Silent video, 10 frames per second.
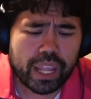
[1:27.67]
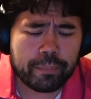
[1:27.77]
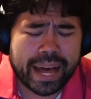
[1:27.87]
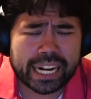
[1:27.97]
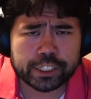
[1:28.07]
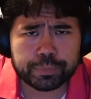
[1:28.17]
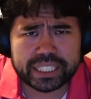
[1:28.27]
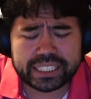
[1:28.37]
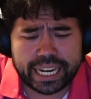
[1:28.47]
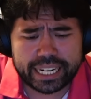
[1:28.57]
Magnus
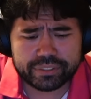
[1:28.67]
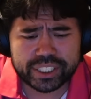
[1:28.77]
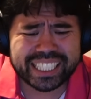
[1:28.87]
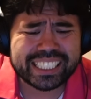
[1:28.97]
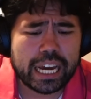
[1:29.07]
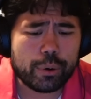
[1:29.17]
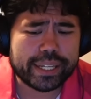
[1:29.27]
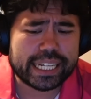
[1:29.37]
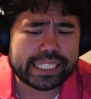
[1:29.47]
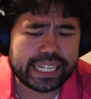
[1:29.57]
plays knight f6,
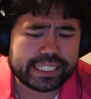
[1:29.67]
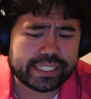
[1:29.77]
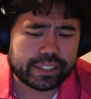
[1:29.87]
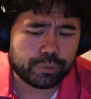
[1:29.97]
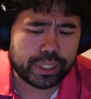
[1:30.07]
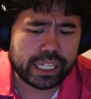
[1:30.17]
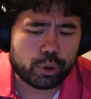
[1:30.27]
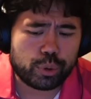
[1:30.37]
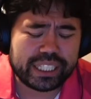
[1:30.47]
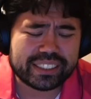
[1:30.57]
we get knight c3,
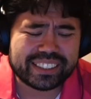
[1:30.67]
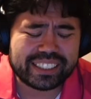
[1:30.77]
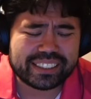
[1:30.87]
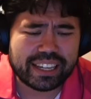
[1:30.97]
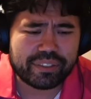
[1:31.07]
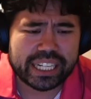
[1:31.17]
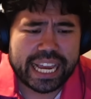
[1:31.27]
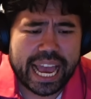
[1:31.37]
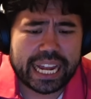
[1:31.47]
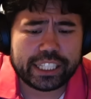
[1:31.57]
queen to c7,
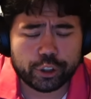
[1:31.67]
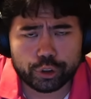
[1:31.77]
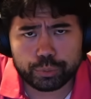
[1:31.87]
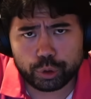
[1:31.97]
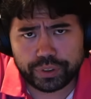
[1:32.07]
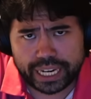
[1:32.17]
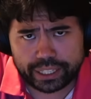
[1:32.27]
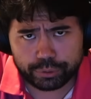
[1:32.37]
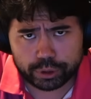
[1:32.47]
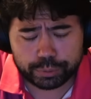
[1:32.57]
and here the move
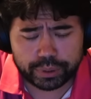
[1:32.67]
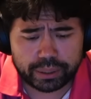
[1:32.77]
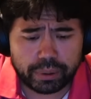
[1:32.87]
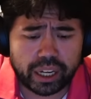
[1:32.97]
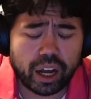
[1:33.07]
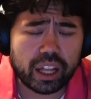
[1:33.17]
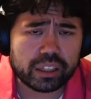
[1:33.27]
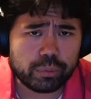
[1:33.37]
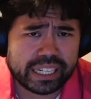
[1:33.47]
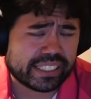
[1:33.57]
a3 is played by
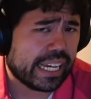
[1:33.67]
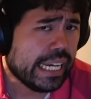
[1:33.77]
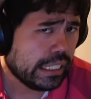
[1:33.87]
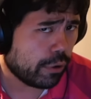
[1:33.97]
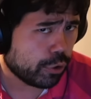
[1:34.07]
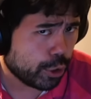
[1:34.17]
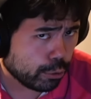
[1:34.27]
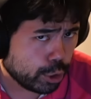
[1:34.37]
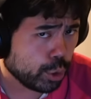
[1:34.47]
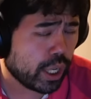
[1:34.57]
Alireza. Now, for
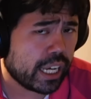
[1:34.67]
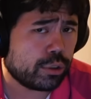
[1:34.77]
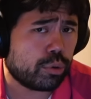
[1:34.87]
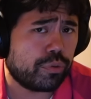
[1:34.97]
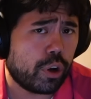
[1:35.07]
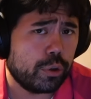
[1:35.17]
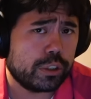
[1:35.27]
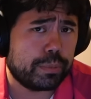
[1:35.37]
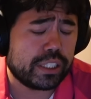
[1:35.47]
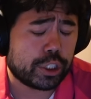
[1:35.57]
those of you guys who are following the
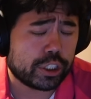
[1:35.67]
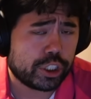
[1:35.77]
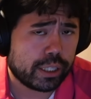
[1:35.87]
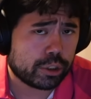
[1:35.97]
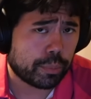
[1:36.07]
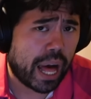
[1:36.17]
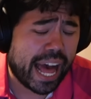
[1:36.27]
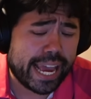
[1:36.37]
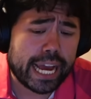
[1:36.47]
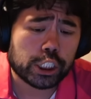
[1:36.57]
Speed Chess Championship,
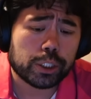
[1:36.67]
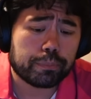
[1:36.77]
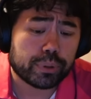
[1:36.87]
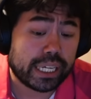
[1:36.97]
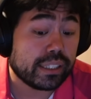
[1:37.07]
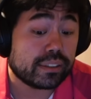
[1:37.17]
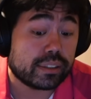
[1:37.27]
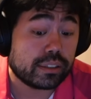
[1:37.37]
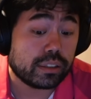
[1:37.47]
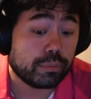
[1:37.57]
I actually played the
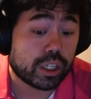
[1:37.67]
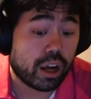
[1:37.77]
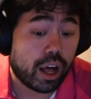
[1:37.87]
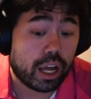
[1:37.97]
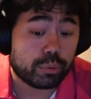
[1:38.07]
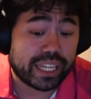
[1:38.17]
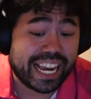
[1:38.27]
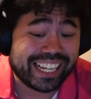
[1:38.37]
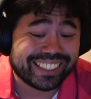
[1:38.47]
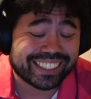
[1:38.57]
system, the con, with
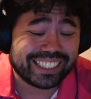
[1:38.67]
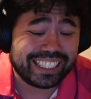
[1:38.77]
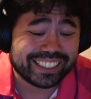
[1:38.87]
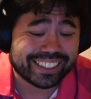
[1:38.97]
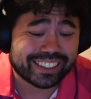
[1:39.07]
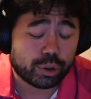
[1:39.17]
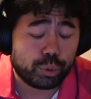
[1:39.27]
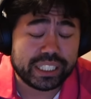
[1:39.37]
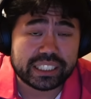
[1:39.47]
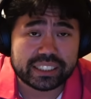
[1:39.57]
a6, e6, and
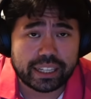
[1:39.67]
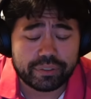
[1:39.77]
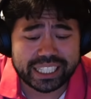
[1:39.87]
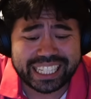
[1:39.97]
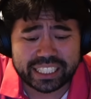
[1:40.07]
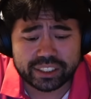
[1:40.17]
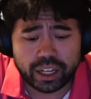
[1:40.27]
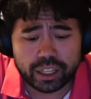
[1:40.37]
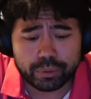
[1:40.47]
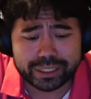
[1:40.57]
queen c7 against
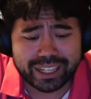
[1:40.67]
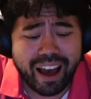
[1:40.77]
Alireza.